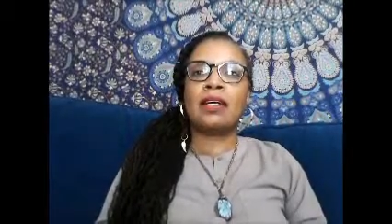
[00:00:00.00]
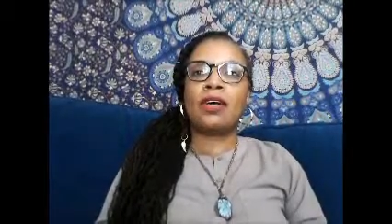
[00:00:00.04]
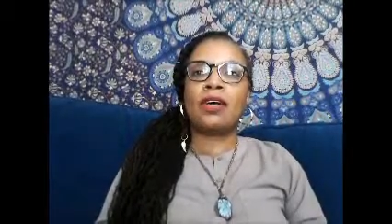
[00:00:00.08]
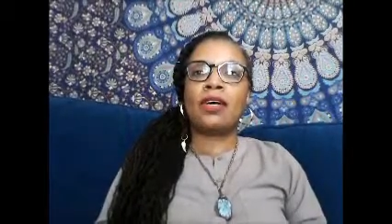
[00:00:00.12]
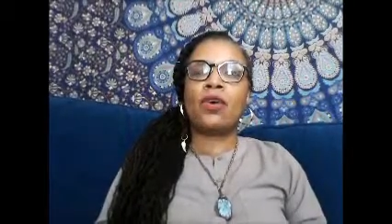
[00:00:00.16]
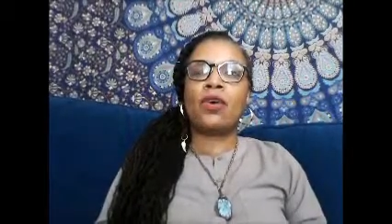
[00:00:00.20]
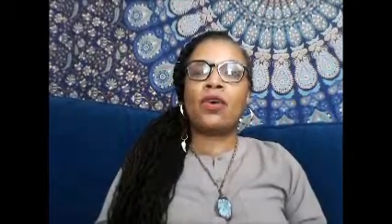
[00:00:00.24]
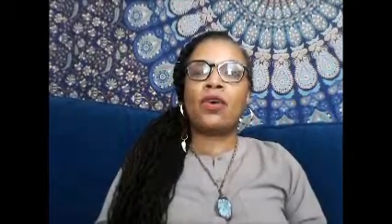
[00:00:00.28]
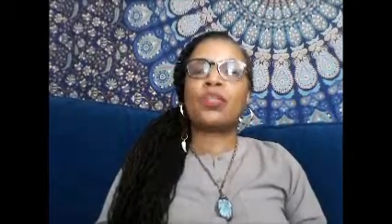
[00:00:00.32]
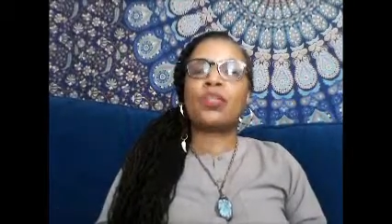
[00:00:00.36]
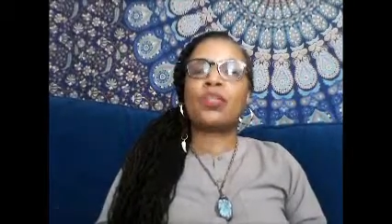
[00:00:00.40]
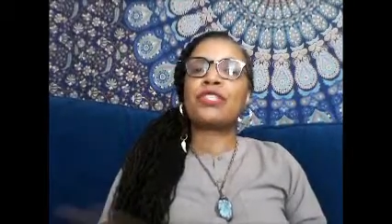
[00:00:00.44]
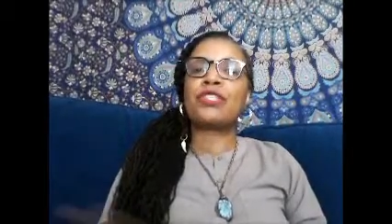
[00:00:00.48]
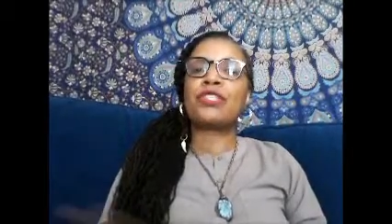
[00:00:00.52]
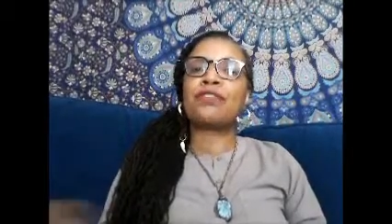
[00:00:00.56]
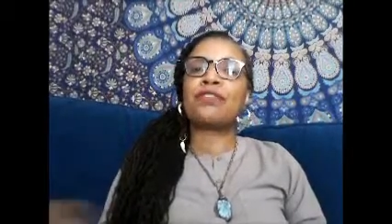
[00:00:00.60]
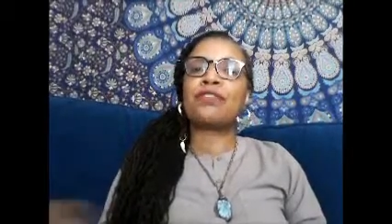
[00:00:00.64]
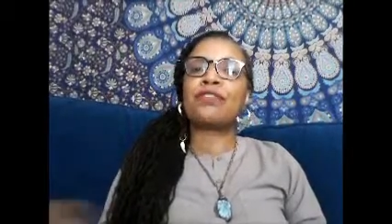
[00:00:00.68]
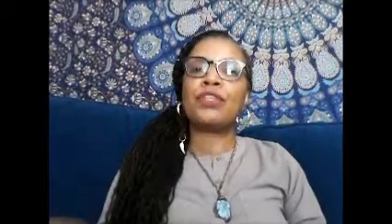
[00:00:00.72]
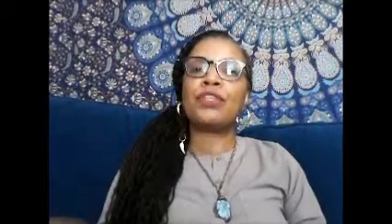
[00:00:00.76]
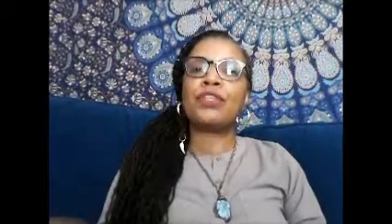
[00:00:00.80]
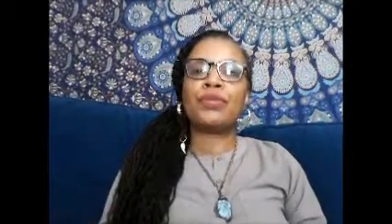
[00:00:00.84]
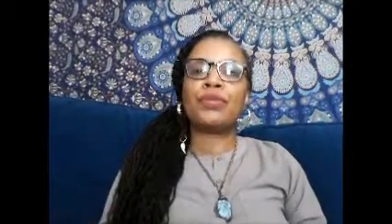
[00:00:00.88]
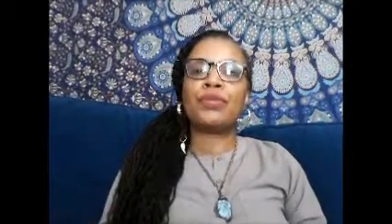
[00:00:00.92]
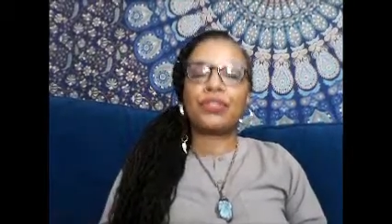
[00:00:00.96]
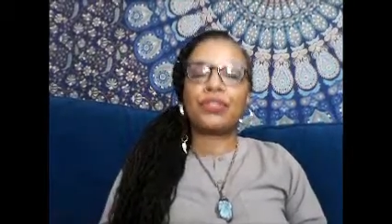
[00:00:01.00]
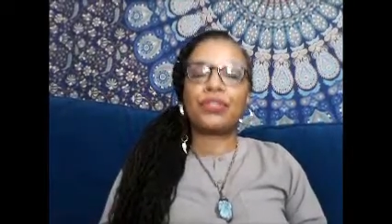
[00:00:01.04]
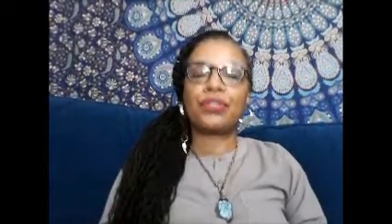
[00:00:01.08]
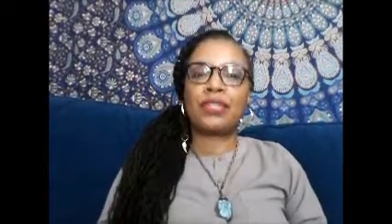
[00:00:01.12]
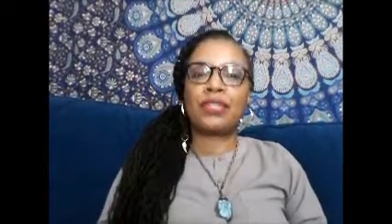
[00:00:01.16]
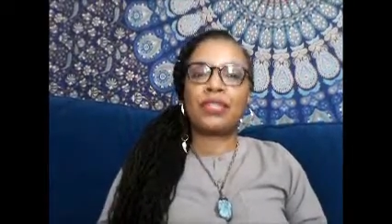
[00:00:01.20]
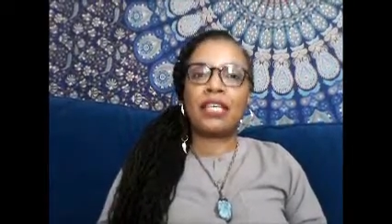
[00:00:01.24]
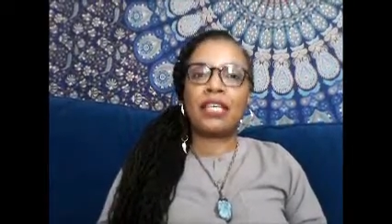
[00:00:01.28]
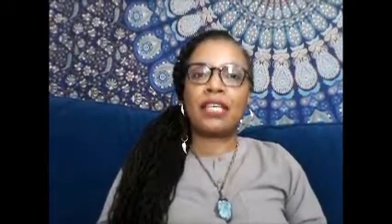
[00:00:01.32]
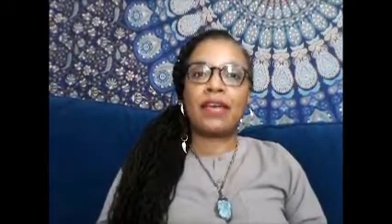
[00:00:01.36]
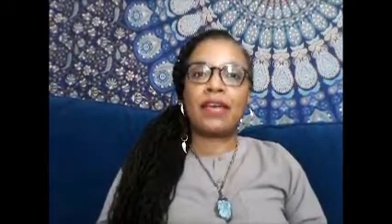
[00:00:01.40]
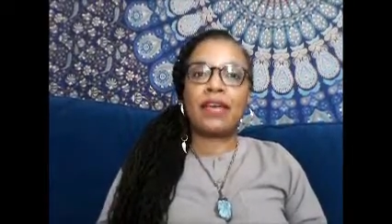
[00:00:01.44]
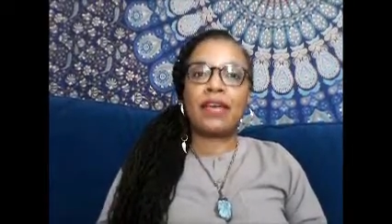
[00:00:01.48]
or a diffuser that
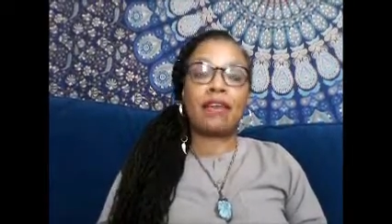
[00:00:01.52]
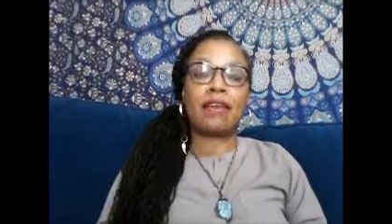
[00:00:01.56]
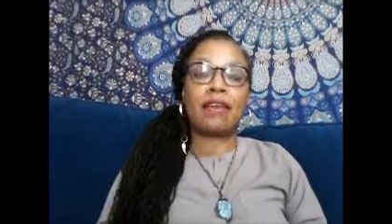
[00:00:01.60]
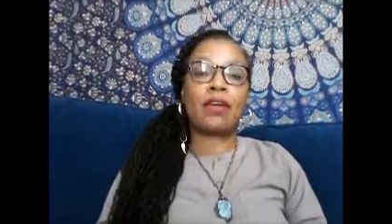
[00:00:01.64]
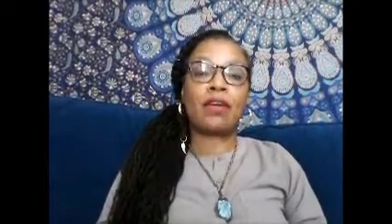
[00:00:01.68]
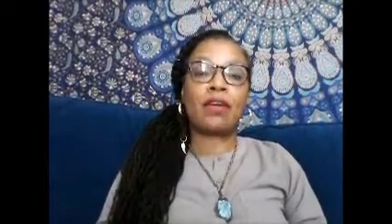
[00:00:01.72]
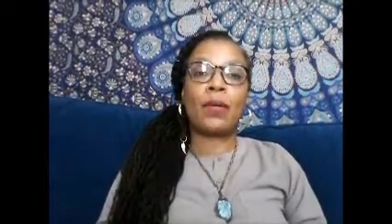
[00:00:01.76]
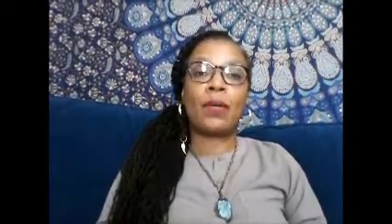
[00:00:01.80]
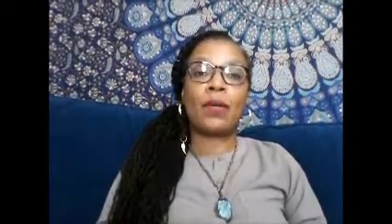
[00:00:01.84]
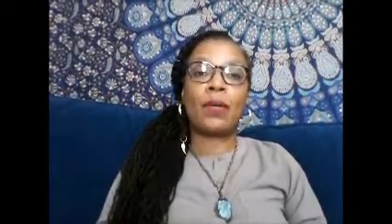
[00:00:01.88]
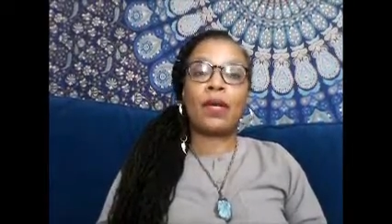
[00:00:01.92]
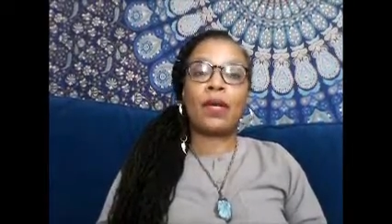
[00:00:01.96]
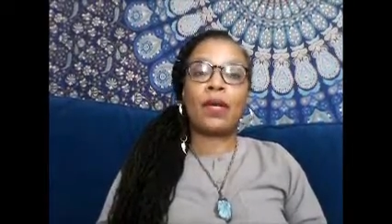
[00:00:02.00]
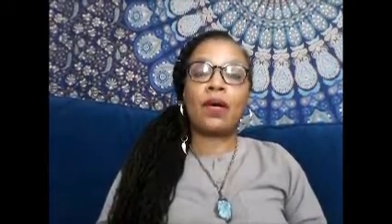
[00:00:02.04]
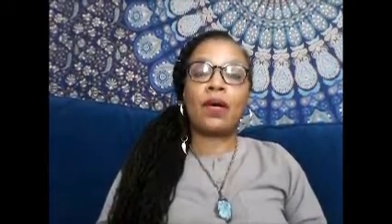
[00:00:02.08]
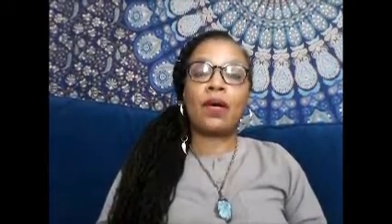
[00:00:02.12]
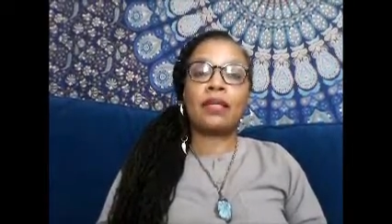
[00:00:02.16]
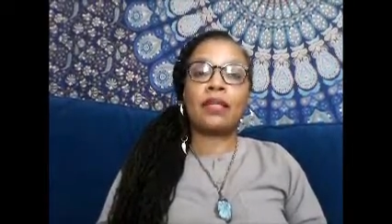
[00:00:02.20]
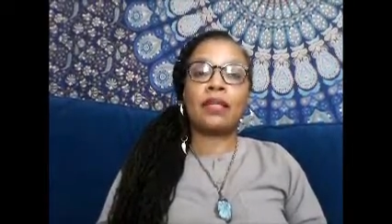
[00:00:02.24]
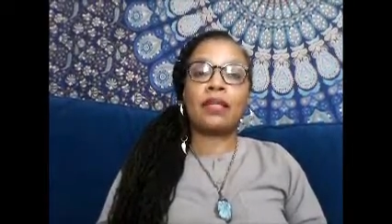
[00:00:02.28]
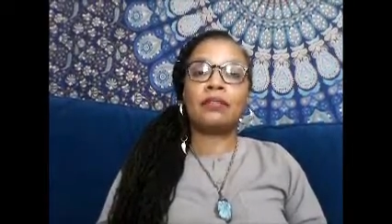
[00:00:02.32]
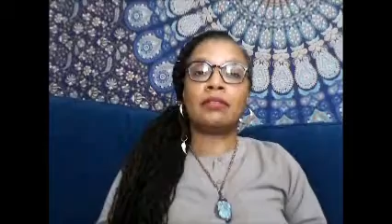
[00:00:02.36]
you have going on,